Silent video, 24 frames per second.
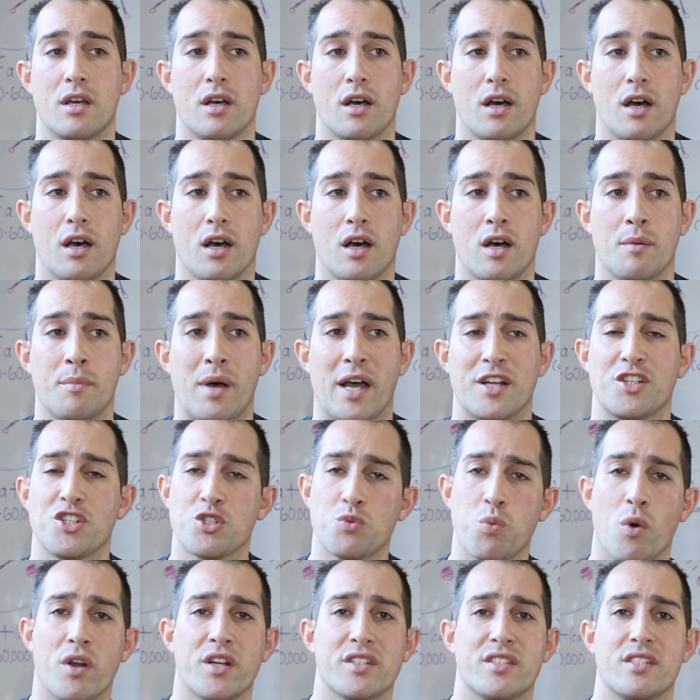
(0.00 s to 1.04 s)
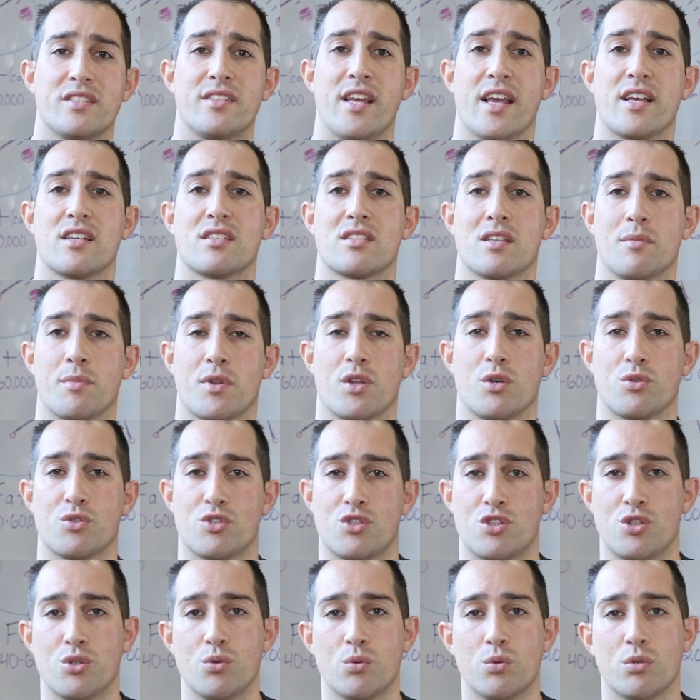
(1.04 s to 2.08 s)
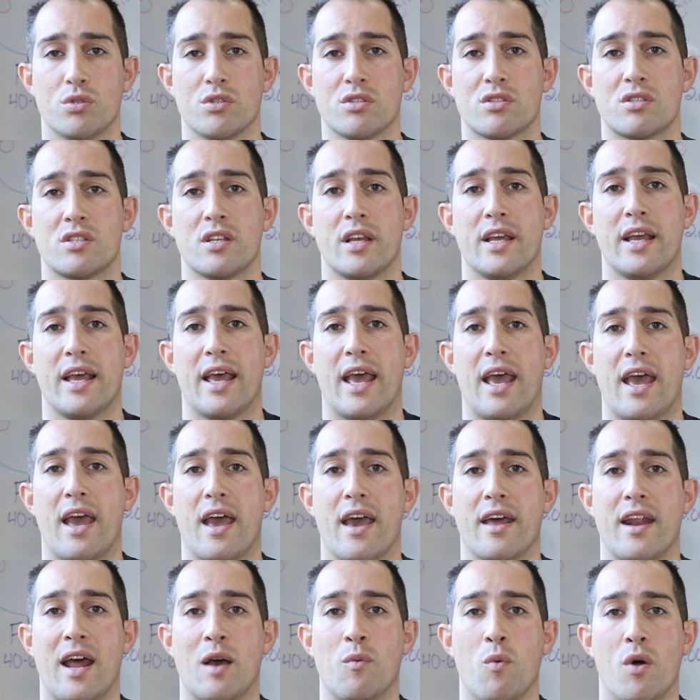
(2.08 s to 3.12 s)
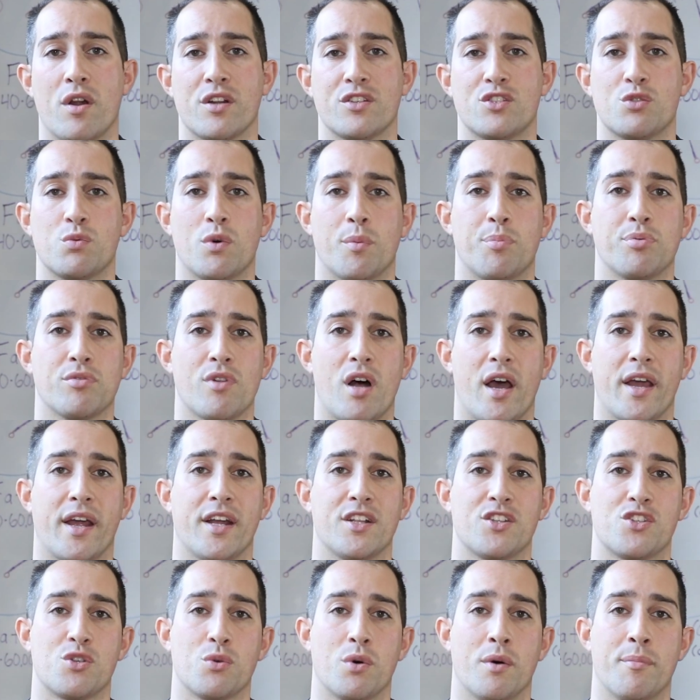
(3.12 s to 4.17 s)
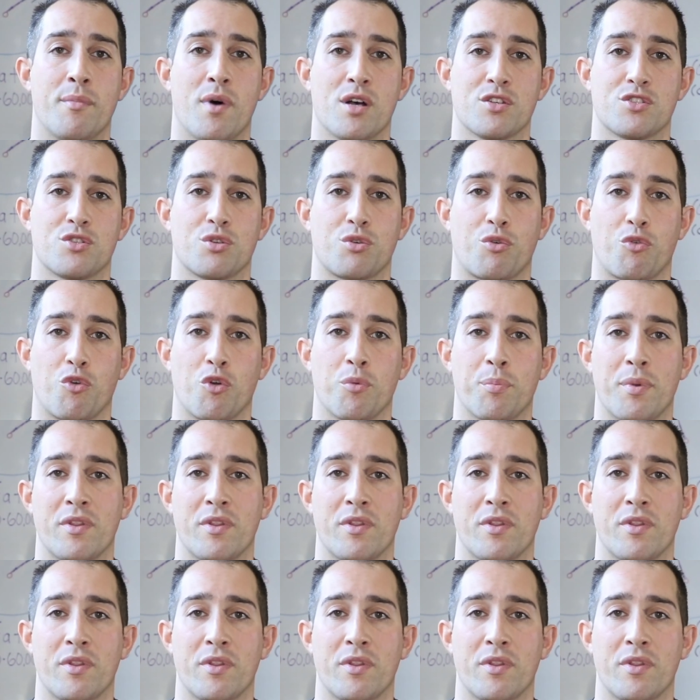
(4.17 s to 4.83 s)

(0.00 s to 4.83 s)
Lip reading: I just wanted to take some of those tools and I wanted to apply it to a muscle group.